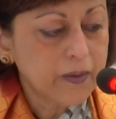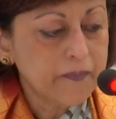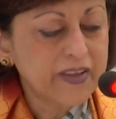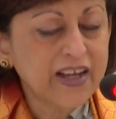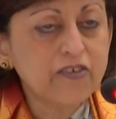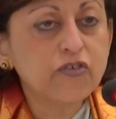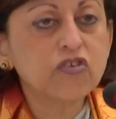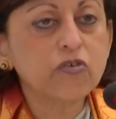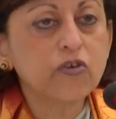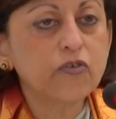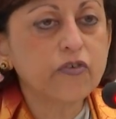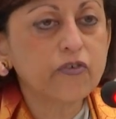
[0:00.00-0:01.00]
that
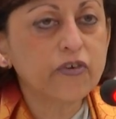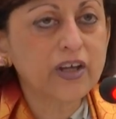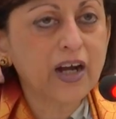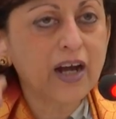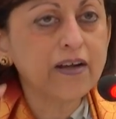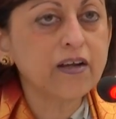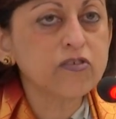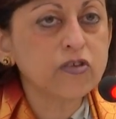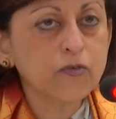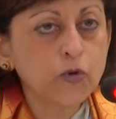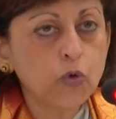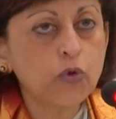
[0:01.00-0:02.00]
regardless
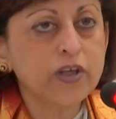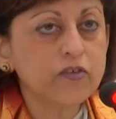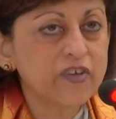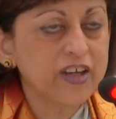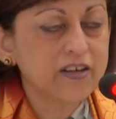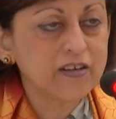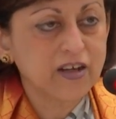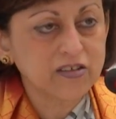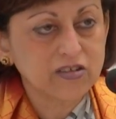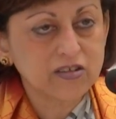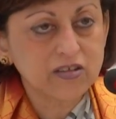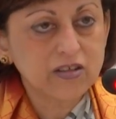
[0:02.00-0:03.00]
of who invaded
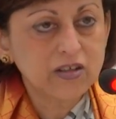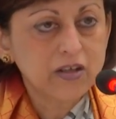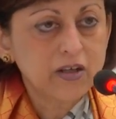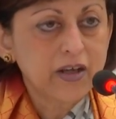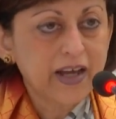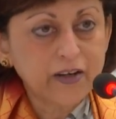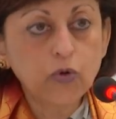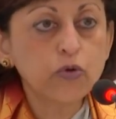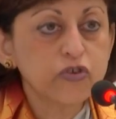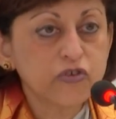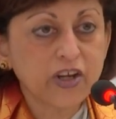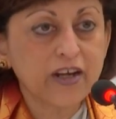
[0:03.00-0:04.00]
us and
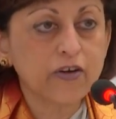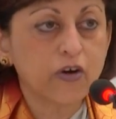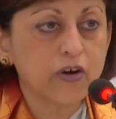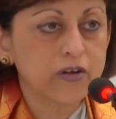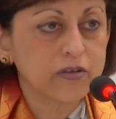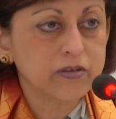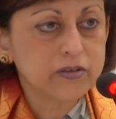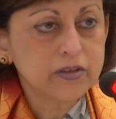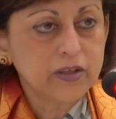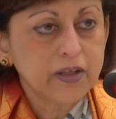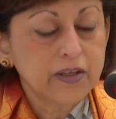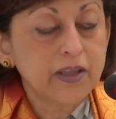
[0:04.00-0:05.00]
who stayed on,
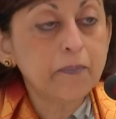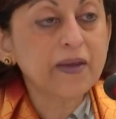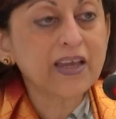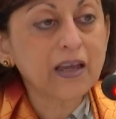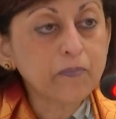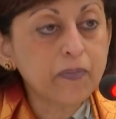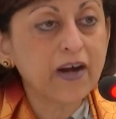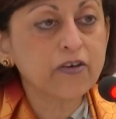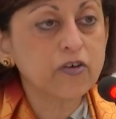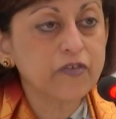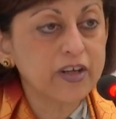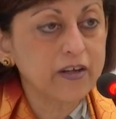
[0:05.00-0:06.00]
they became part
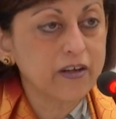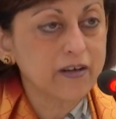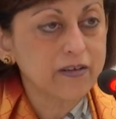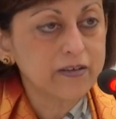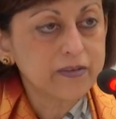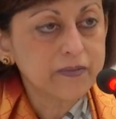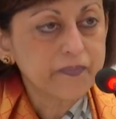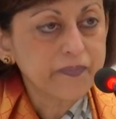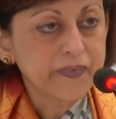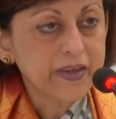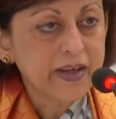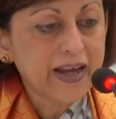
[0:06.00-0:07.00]
of India.
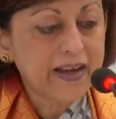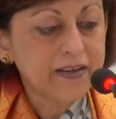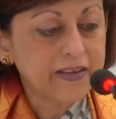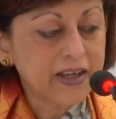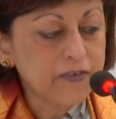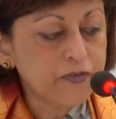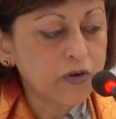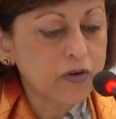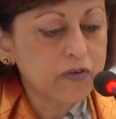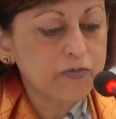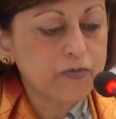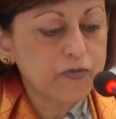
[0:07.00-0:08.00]
And
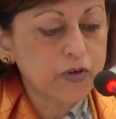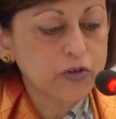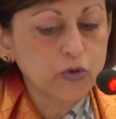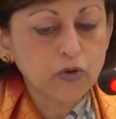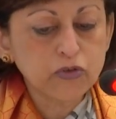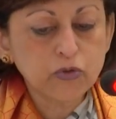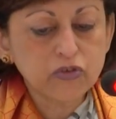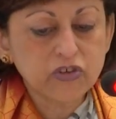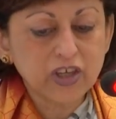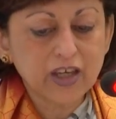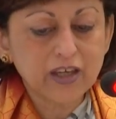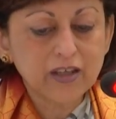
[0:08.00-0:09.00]
therefore, for those who
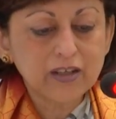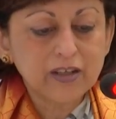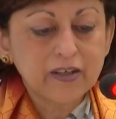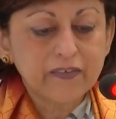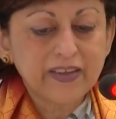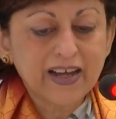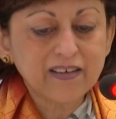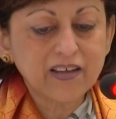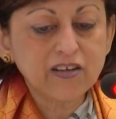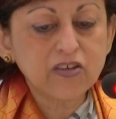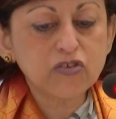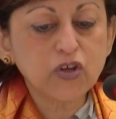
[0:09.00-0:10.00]
say that
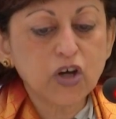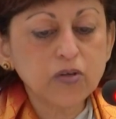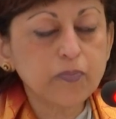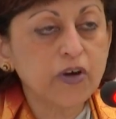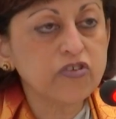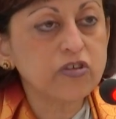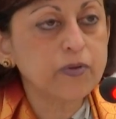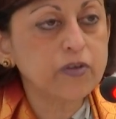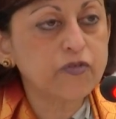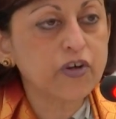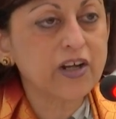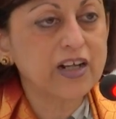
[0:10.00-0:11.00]
it is not possible
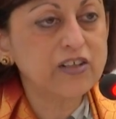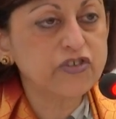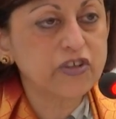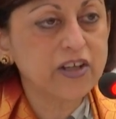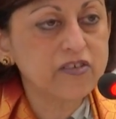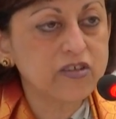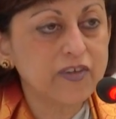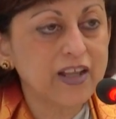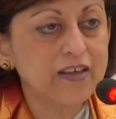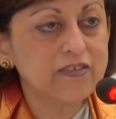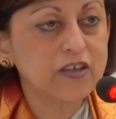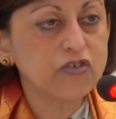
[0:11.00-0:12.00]
for culture and
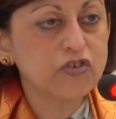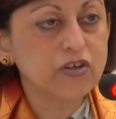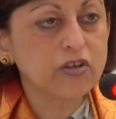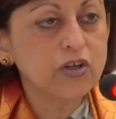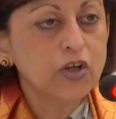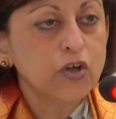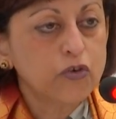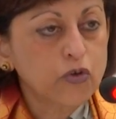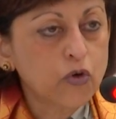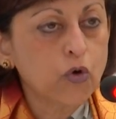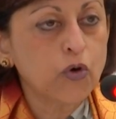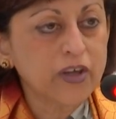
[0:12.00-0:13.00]
civilization to
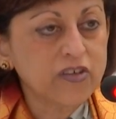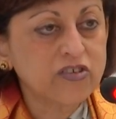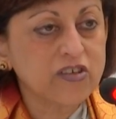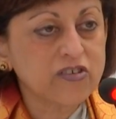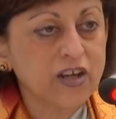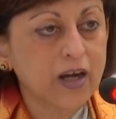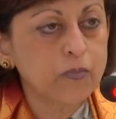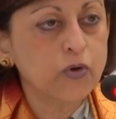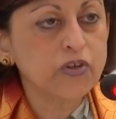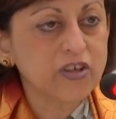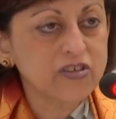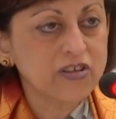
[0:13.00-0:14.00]
coexist
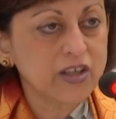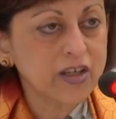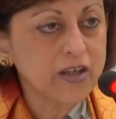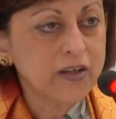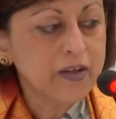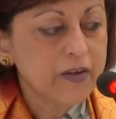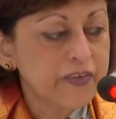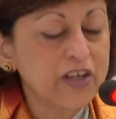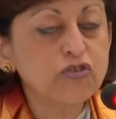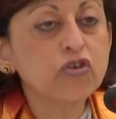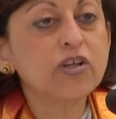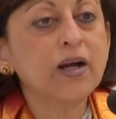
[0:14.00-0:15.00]
harmoniously, they
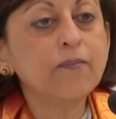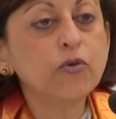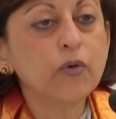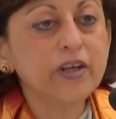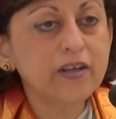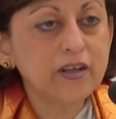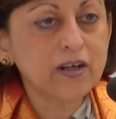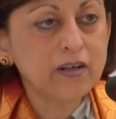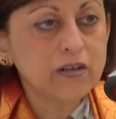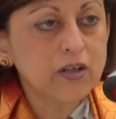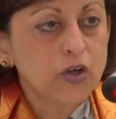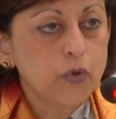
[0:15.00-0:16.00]
should come to India,
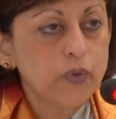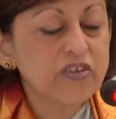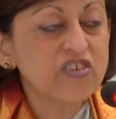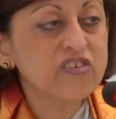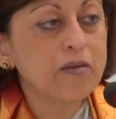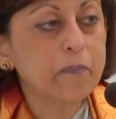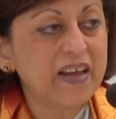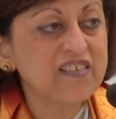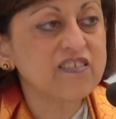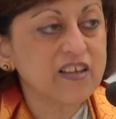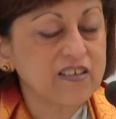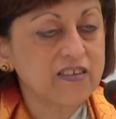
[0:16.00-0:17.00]
which is the
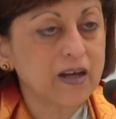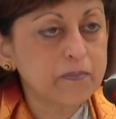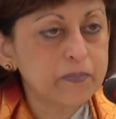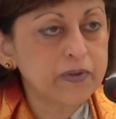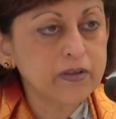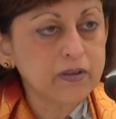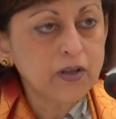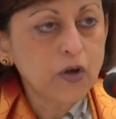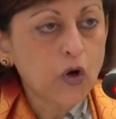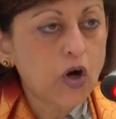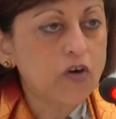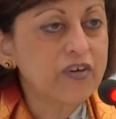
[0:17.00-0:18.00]
best example
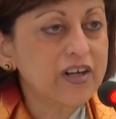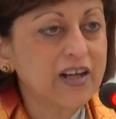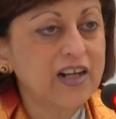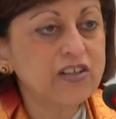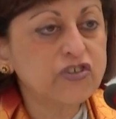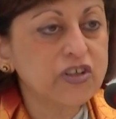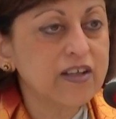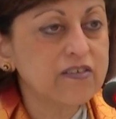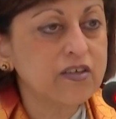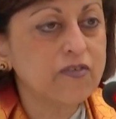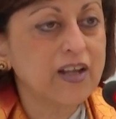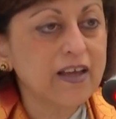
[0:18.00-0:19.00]
of a culture and
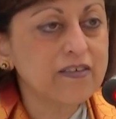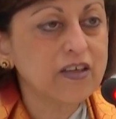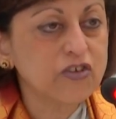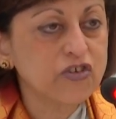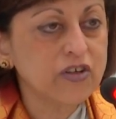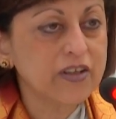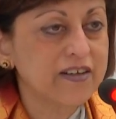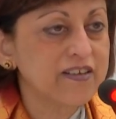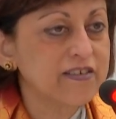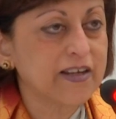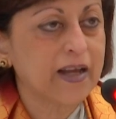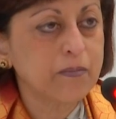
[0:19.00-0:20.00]
civilization that
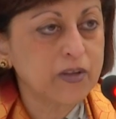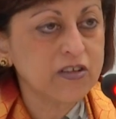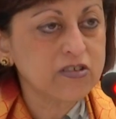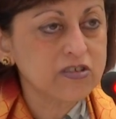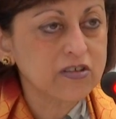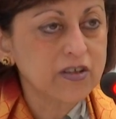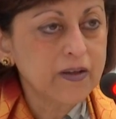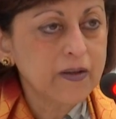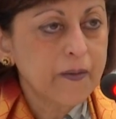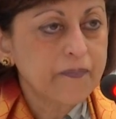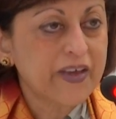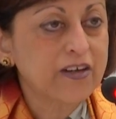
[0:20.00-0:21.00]
is timeless,
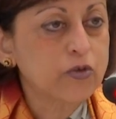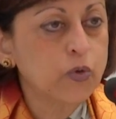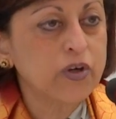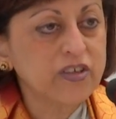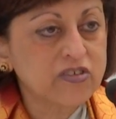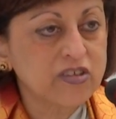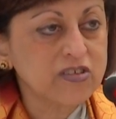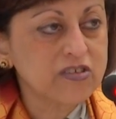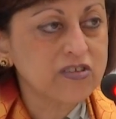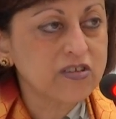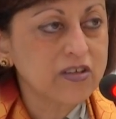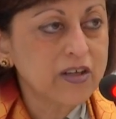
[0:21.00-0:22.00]
that
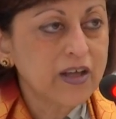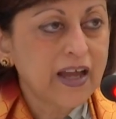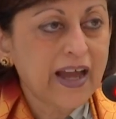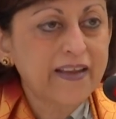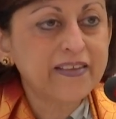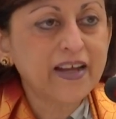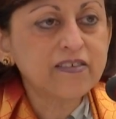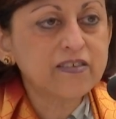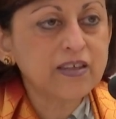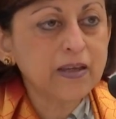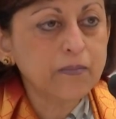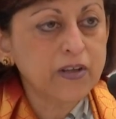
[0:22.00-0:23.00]
coexists, and that
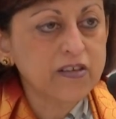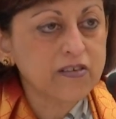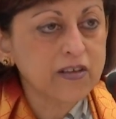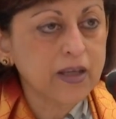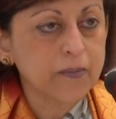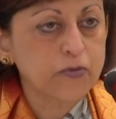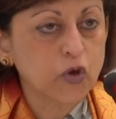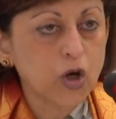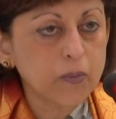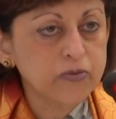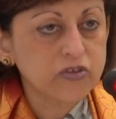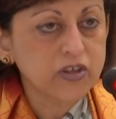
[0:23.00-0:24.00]
seamlessly
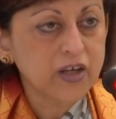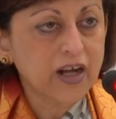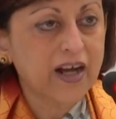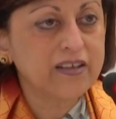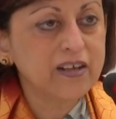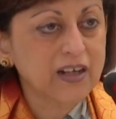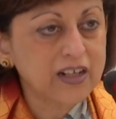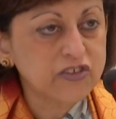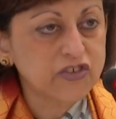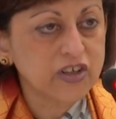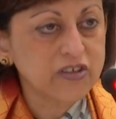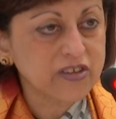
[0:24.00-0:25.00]
absorbs other
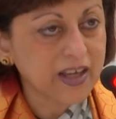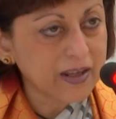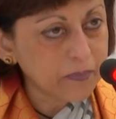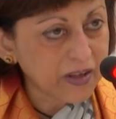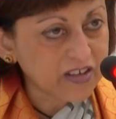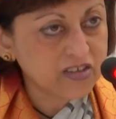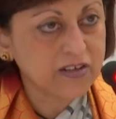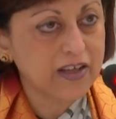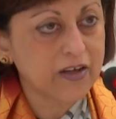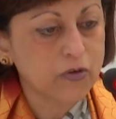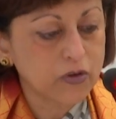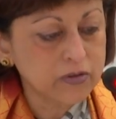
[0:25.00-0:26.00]
cultures and makes it
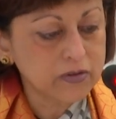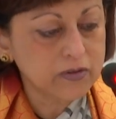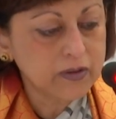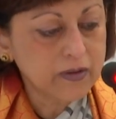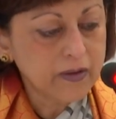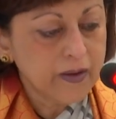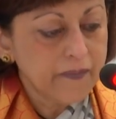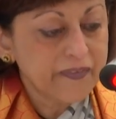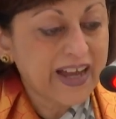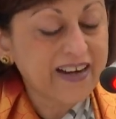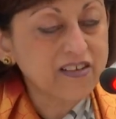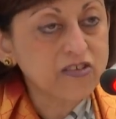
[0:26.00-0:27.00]
their own.
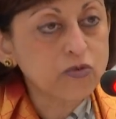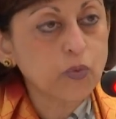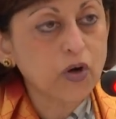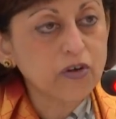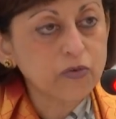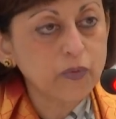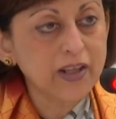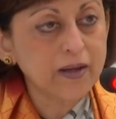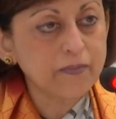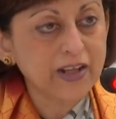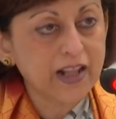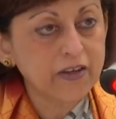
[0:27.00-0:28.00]
That is what
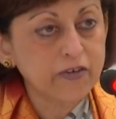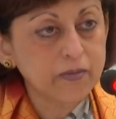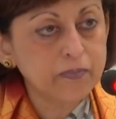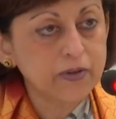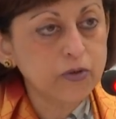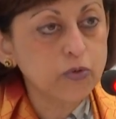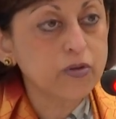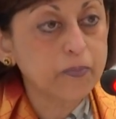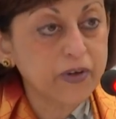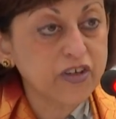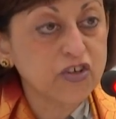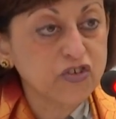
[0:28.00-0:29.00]
William Dalrymple, who's a
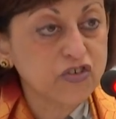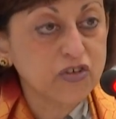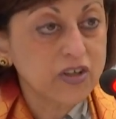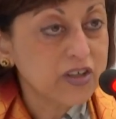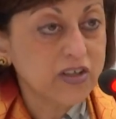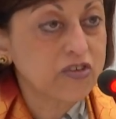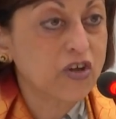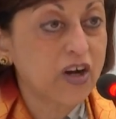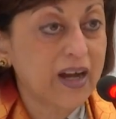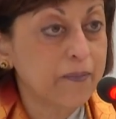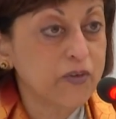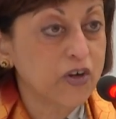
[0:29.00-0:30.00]
British He's not,
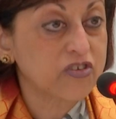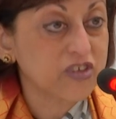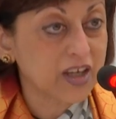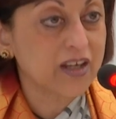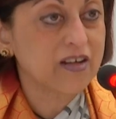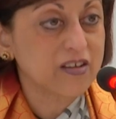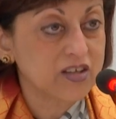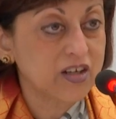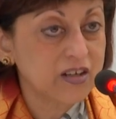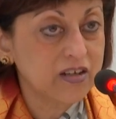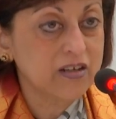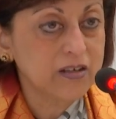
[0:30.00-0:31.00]
I'm not saying it as an
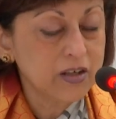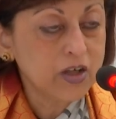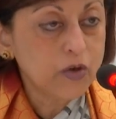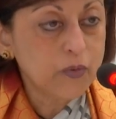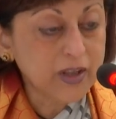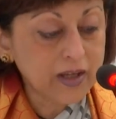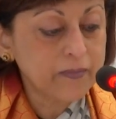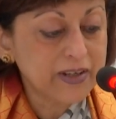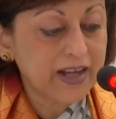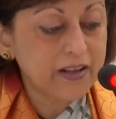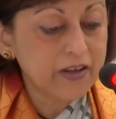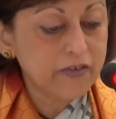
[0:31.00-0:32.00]
Indian. William
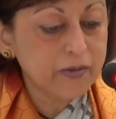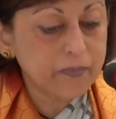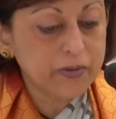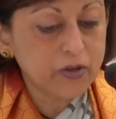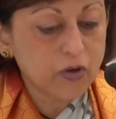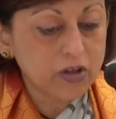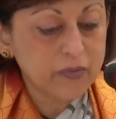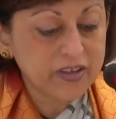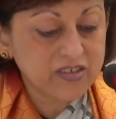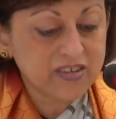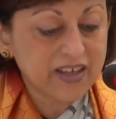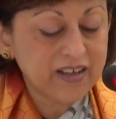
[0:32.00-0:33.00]
Dalrymple
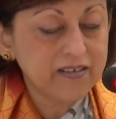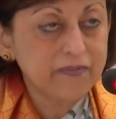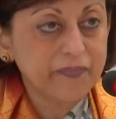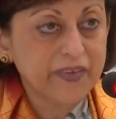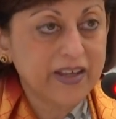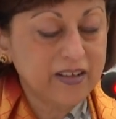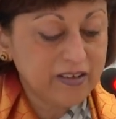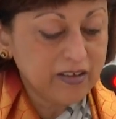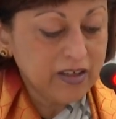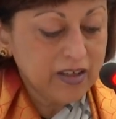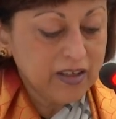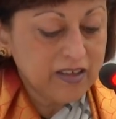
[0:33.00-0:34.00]
always said, and he,
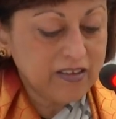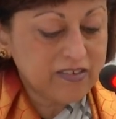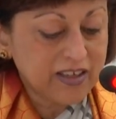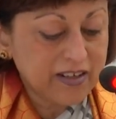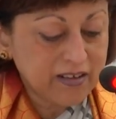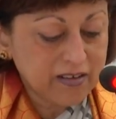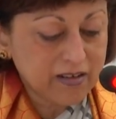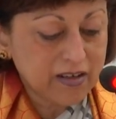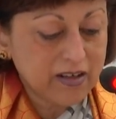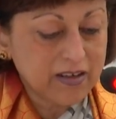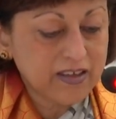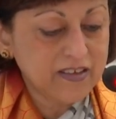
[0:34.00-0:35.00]
he said it,
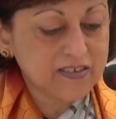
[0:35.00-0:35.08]
he